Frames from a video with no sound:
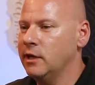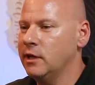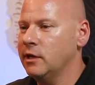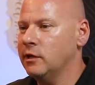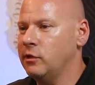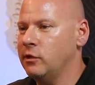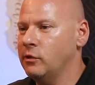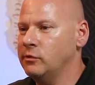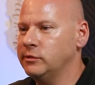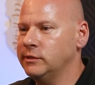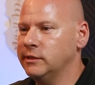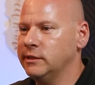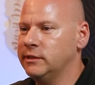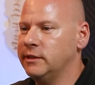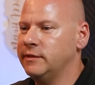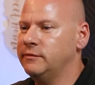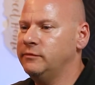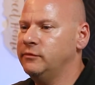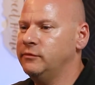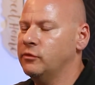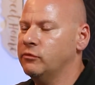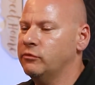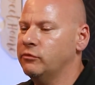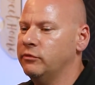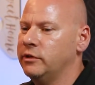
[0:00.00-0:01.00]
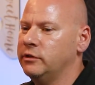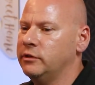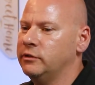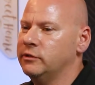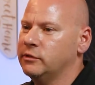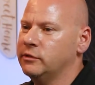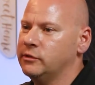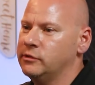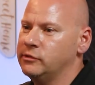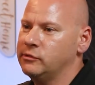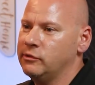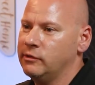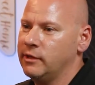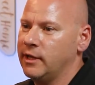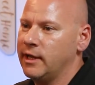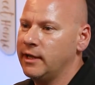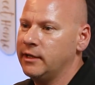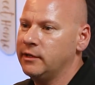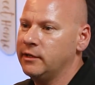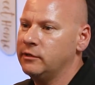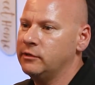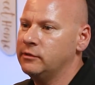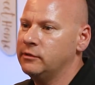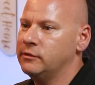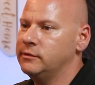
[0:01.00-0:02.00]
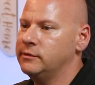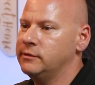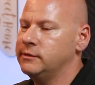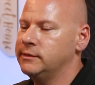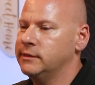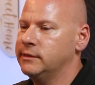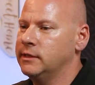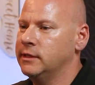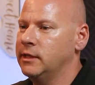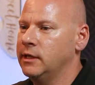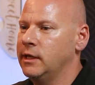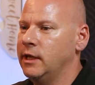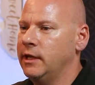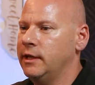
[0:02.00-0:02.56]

closing gift for realtors or lenders,